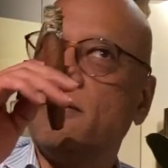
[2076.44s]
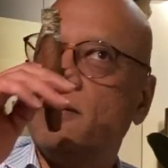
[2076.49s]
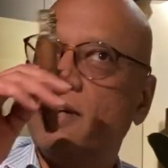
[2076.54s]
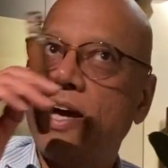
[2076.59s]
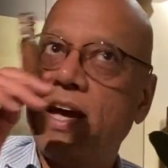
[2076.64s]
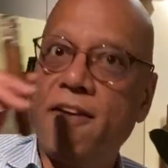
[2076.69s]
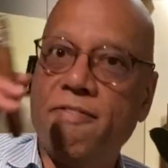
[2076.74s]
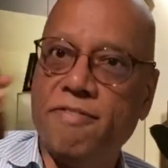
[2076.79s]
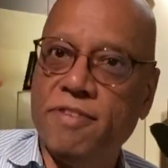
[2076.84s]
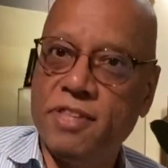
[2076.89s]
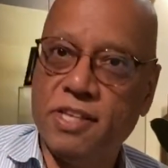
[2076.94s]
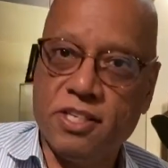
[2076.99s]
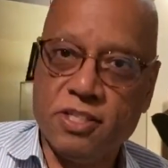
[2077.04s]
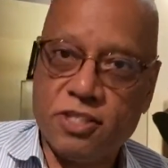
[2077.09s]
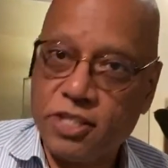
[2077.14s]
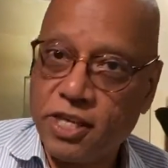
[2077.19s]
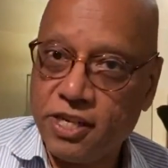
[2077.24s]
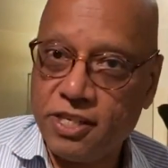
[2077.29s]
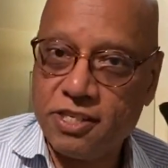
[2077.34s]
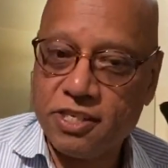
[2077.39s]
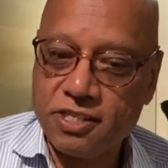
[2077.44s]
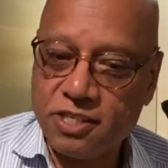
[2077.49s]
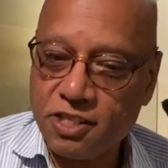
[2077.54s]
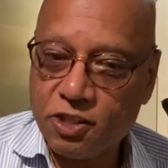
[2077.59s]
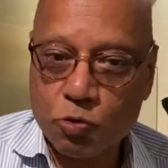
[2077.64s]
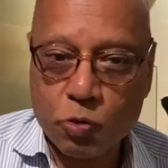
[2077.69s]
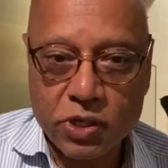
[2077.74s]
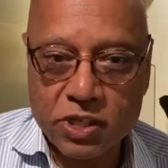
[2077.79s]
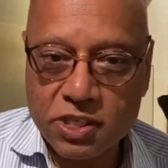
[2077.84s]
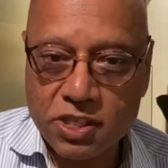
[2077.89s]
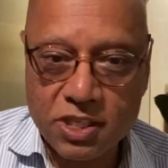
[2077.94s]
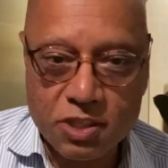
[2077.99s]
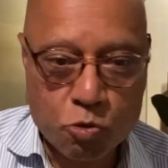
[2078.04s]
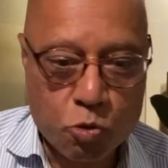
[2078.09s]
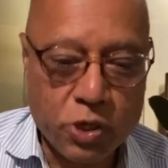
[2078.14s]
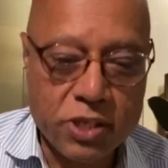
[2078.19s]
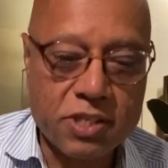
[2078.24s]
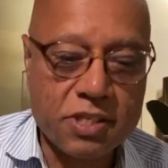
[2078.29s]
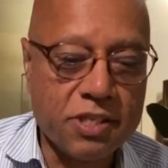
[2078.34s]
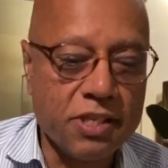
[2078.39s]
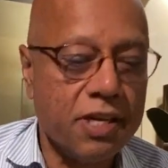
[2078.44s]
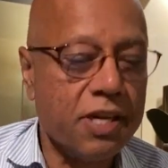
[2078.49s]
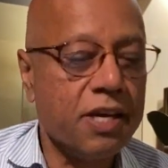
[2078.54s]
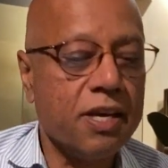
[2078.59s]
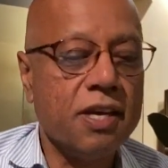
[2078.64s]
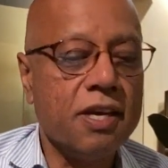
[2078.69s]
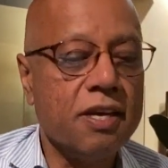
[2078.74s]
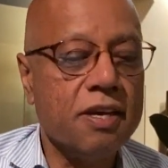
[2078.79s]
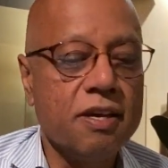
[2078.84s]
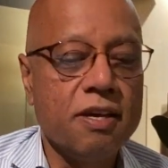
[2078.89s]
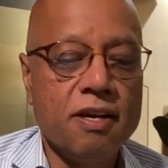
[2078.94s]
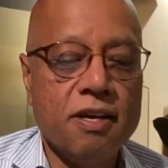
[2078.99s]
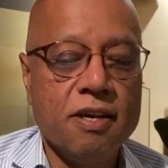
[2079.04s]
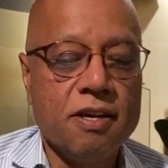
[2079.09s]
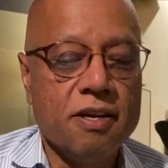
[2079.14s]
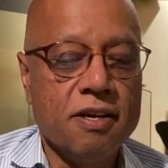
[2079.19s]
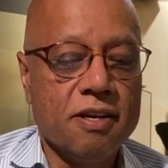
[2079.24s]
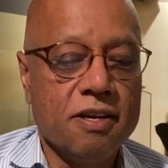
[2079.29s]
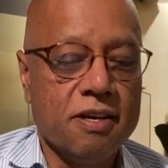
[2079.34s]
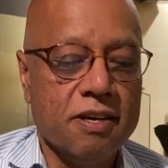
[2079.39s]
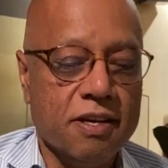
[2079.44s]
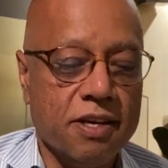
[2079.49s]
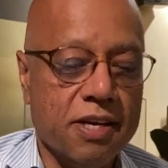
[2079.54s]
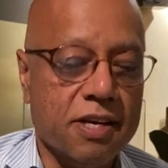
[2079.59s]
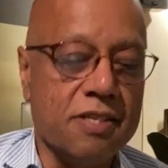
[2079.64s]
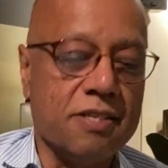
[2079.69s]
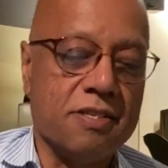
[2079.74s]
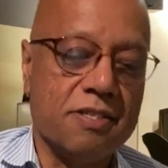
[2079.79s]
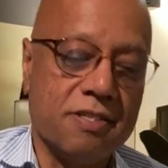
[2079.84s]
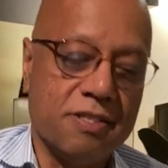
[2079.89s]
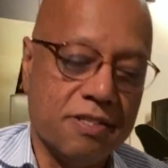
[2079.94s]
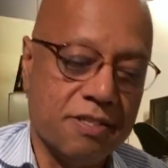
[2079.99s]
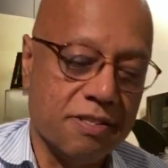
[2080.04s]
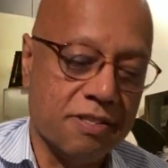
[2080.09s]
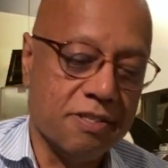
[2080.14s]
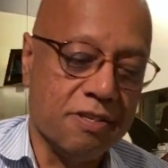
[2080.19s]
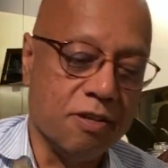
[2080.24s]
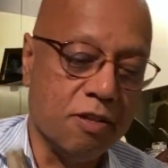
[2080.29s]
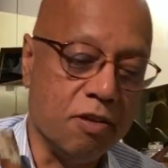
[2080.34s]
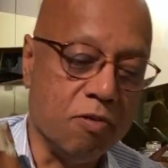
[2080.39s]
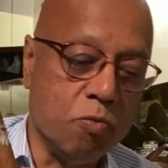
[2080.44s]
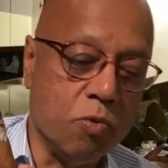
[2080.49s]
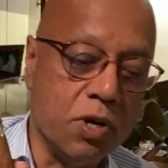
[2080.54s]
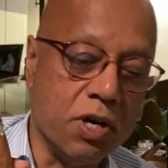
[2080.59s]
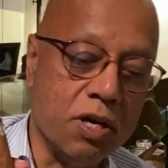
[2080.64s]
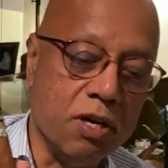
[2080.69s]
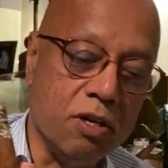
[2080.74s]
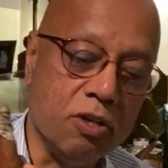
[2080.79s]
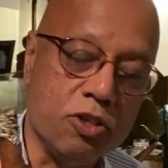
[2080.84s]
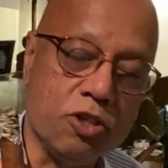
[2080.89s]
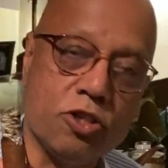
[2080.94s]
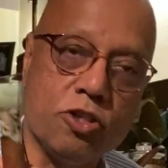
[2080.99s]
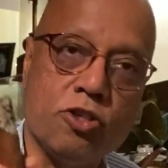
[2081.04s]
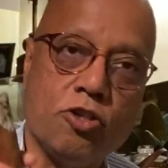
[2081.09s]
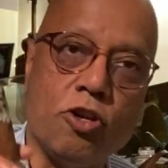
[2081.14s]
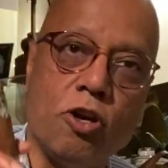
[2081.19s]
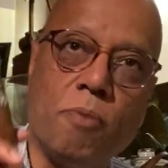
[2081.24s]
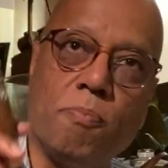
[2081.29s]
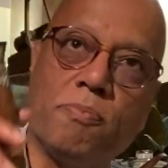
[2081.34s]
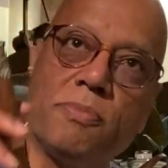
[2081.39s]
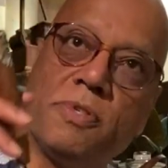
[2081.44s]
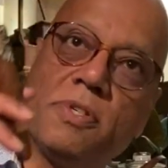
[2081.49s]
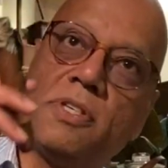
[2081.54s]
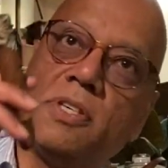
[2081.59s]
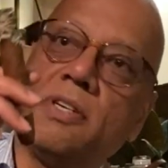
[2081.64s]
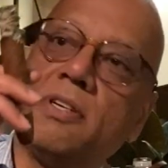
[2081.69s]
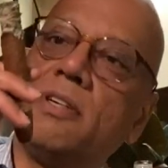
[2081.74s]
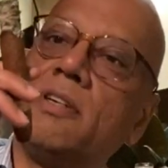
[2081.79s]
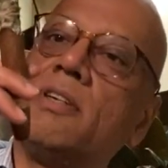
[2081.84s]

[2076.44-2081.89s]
Everything changes in 2020, hey? Yes, the world stopped.